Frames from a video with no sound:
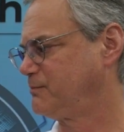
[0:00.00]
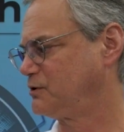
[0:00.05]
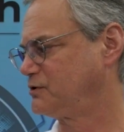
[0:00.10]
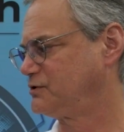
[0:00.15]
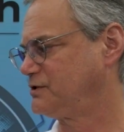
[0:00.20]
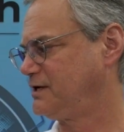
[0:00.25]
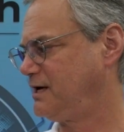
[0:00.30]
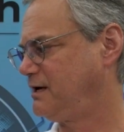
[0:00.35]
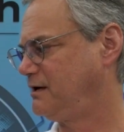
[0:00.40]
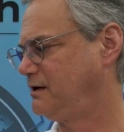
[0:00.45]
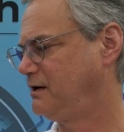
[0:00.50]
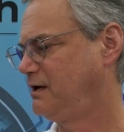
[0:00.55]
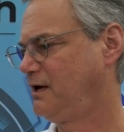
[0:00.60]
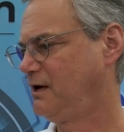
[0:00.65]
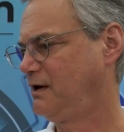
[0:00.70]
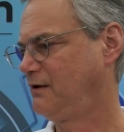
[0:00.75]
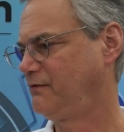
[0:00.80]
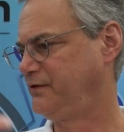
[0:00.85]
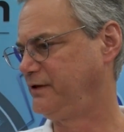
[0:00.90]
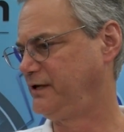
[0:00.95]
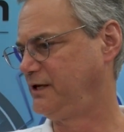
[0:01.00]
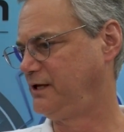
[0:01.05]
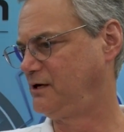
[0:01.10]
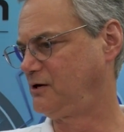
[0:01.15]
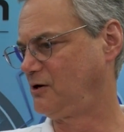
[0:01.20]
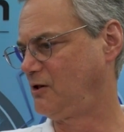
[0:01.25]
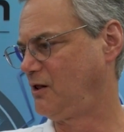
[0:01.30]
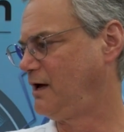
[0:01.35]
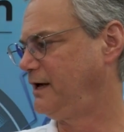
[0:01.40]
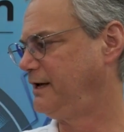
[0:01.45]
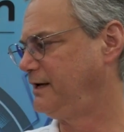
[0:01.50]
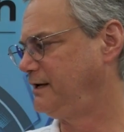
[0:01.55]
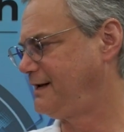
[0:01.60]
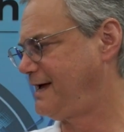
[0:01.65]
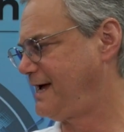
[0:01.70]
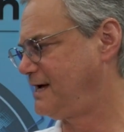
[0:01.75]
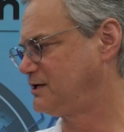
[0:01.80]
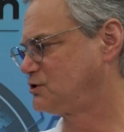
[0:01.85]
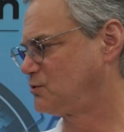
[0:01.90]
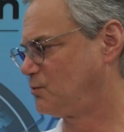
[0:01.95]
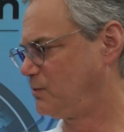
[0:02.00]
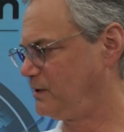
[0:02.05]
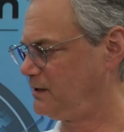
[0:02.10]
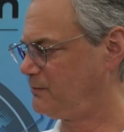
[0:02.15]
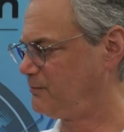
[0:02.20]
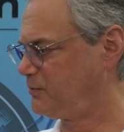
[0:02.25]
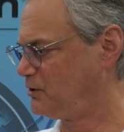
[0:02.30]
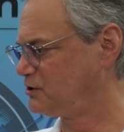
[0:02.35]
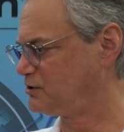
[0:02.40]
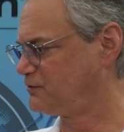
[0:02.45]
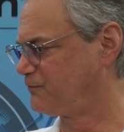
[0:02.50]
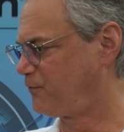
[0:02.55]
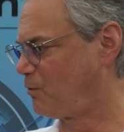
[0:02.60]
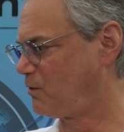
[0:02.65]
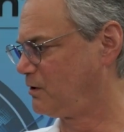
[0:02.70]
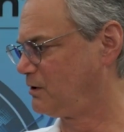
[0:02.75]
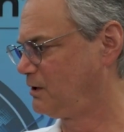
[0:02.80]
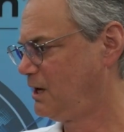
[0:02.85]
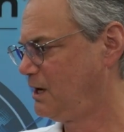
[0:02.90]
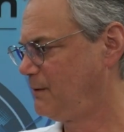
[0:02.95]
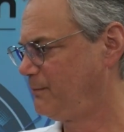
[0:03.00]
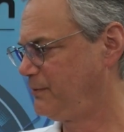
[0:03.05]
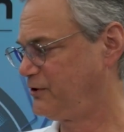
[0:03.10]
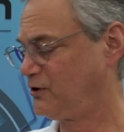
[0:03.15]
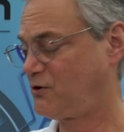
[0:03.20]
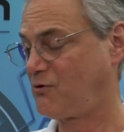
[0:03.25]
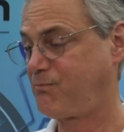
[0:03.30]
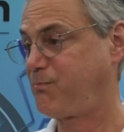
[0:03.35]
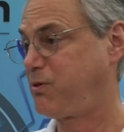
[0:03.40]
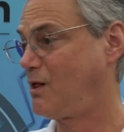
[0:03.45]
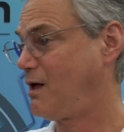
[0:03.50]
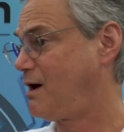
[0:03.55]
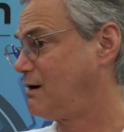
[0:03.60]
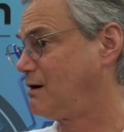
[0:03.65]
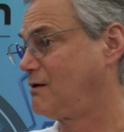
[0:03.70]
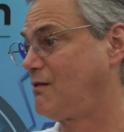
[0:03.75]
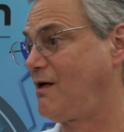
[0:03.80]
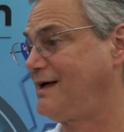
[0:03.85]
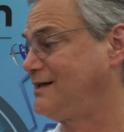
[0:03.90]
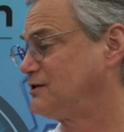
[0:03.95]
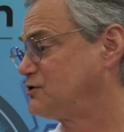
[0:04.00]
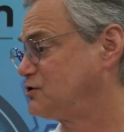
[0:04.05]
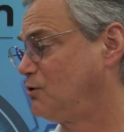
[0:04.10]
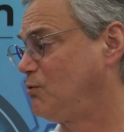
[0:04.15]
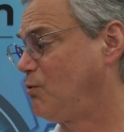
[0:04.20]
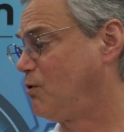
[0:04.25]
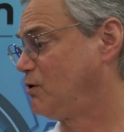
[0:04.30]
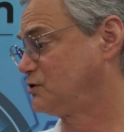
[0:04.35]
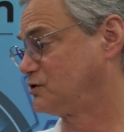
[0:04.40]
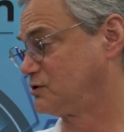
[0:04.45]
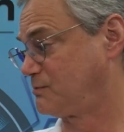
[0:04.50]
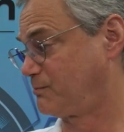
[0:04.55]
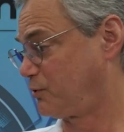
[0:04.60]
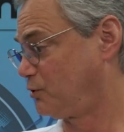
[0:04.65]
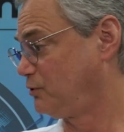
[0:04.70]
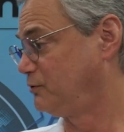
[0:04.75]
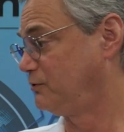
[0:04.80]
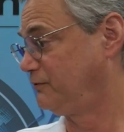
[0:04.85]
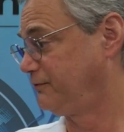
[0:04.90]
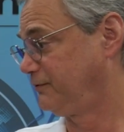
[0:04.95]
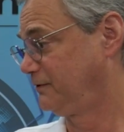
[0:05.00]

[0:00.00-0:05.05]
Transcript: percent the client has to reimburse for, but the client still wants some proof.